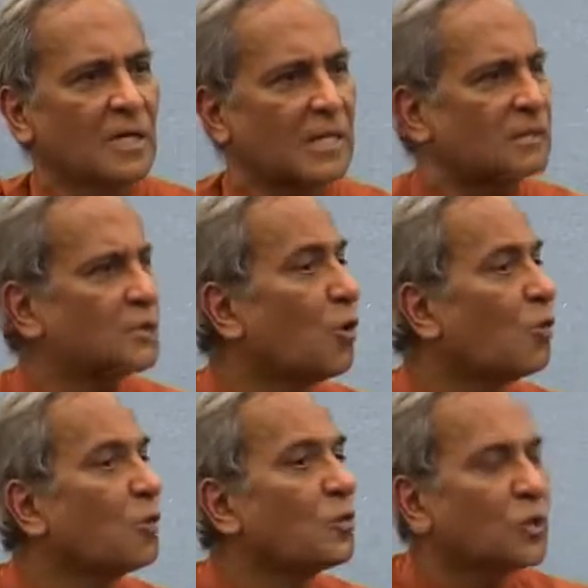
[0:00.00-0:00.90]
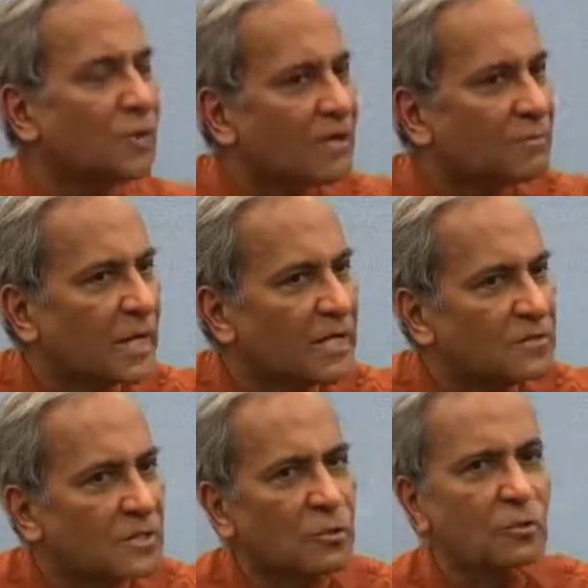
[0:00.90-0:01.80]
They will say, oh, do you like
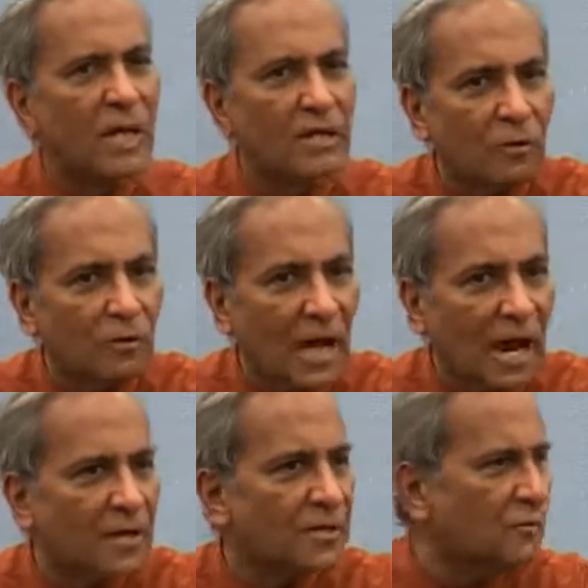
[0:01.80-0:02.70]
medicine? Do you like art?